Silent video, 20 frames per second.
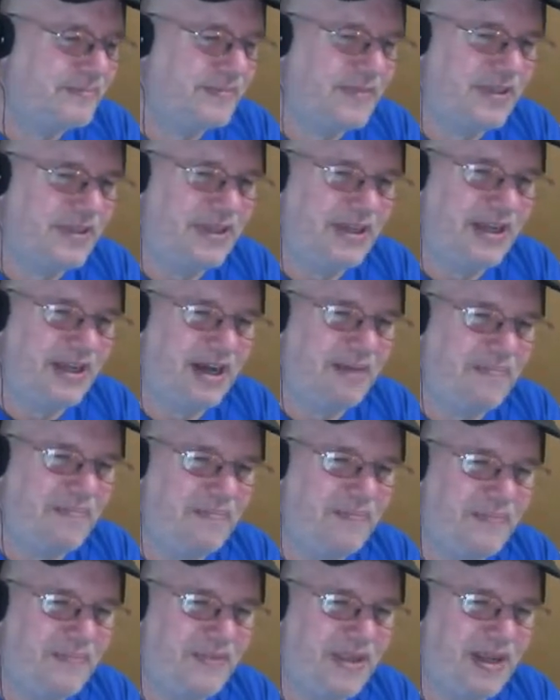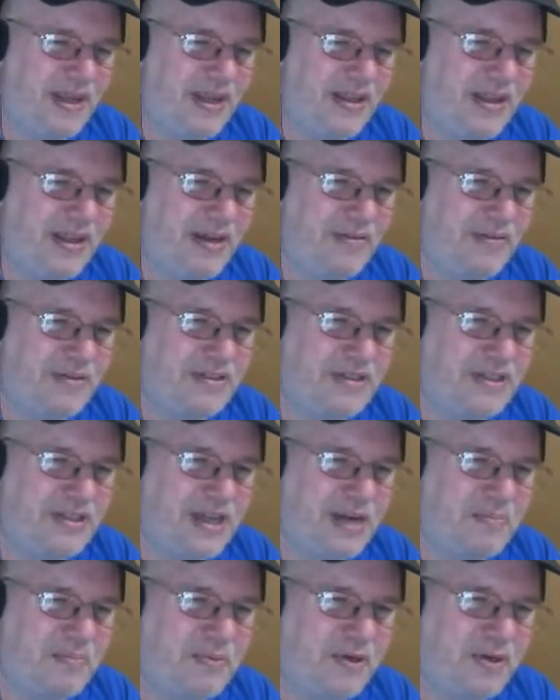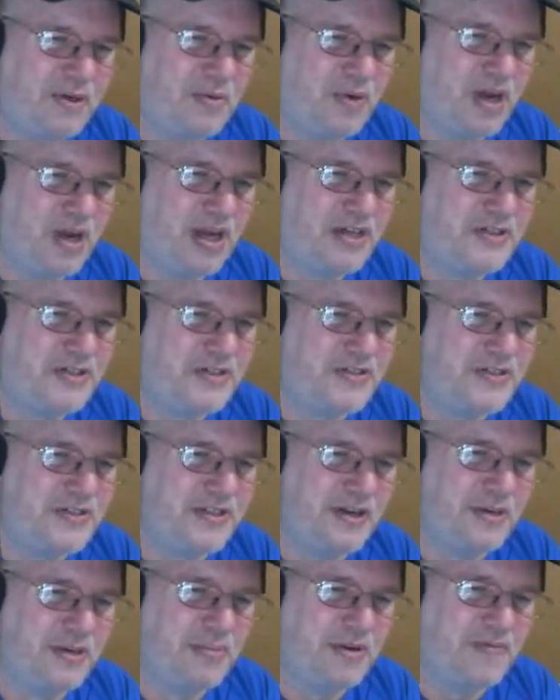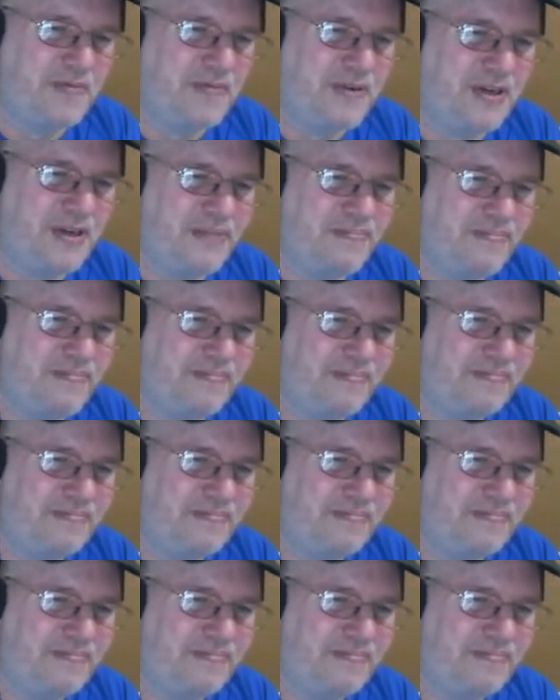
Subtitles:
Yep. Yeah, that was pretty raucous there, my friend.